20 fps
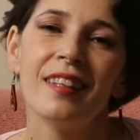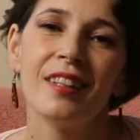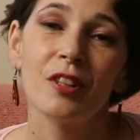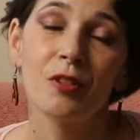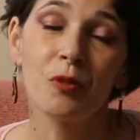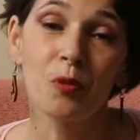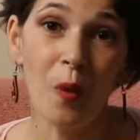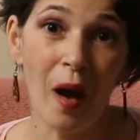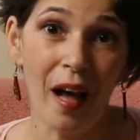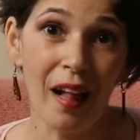
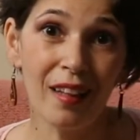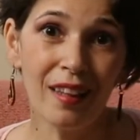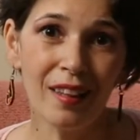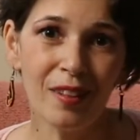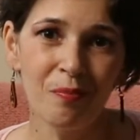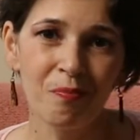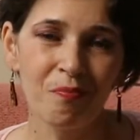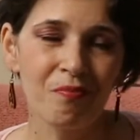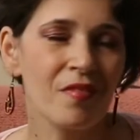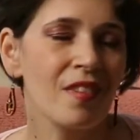Well,
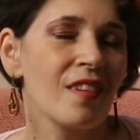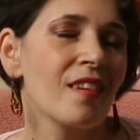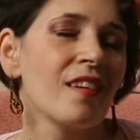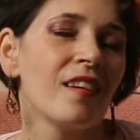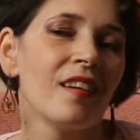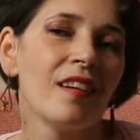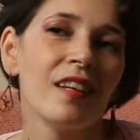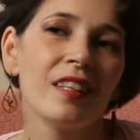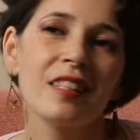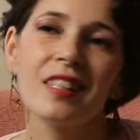
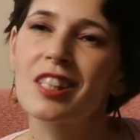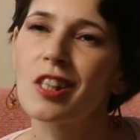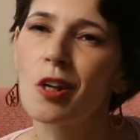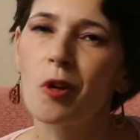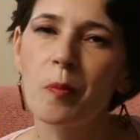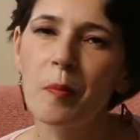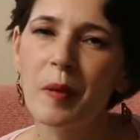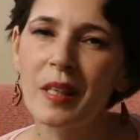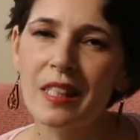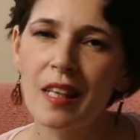
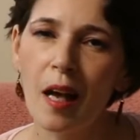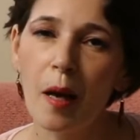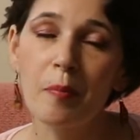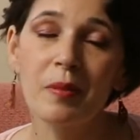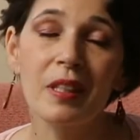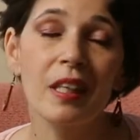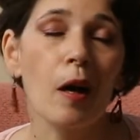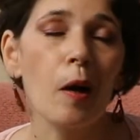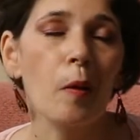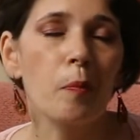don't pass up
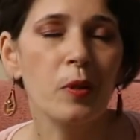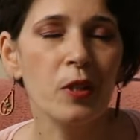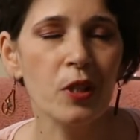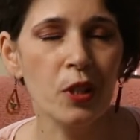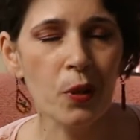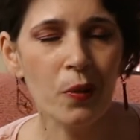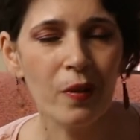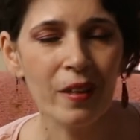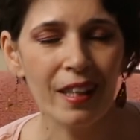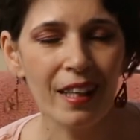the
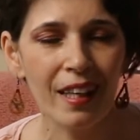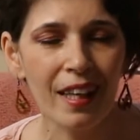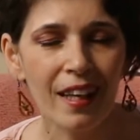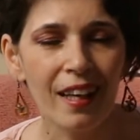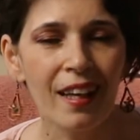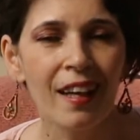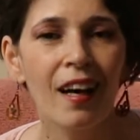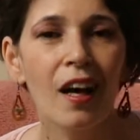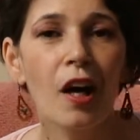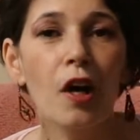opportunity
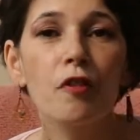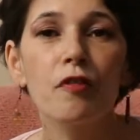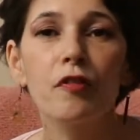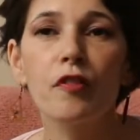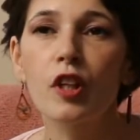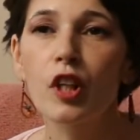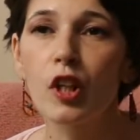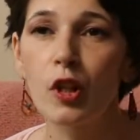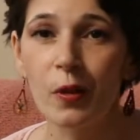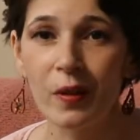of
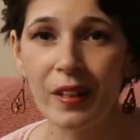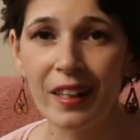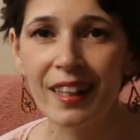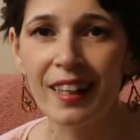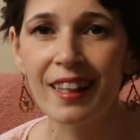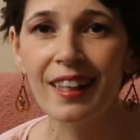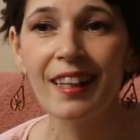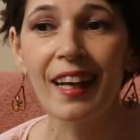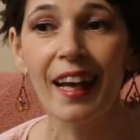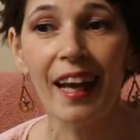
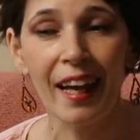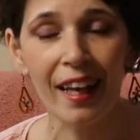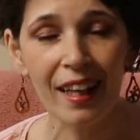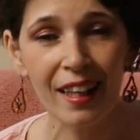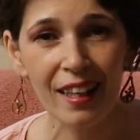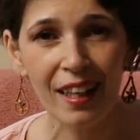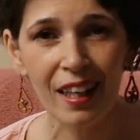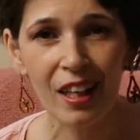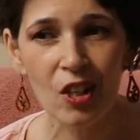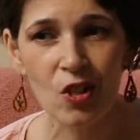learning
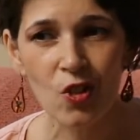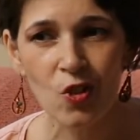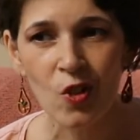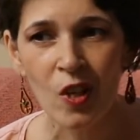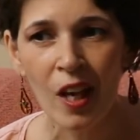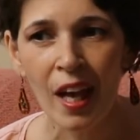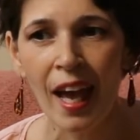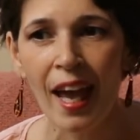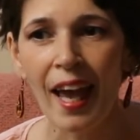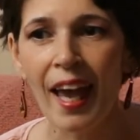English
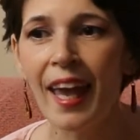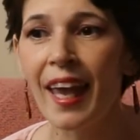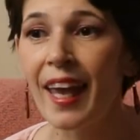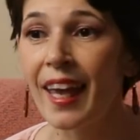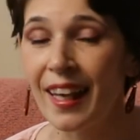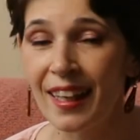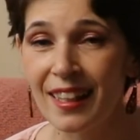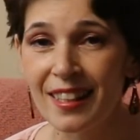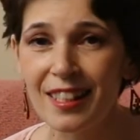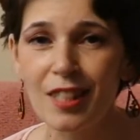
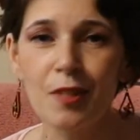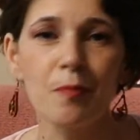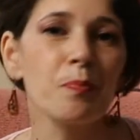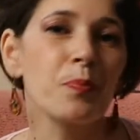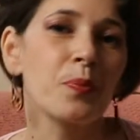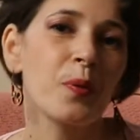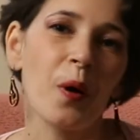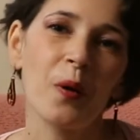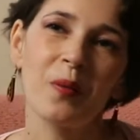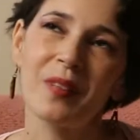and
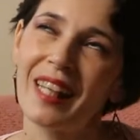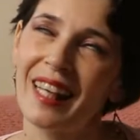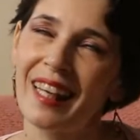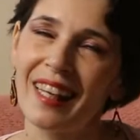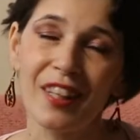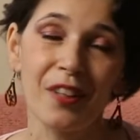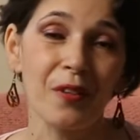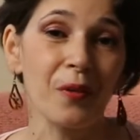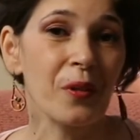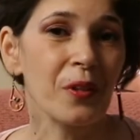broadening
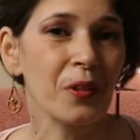your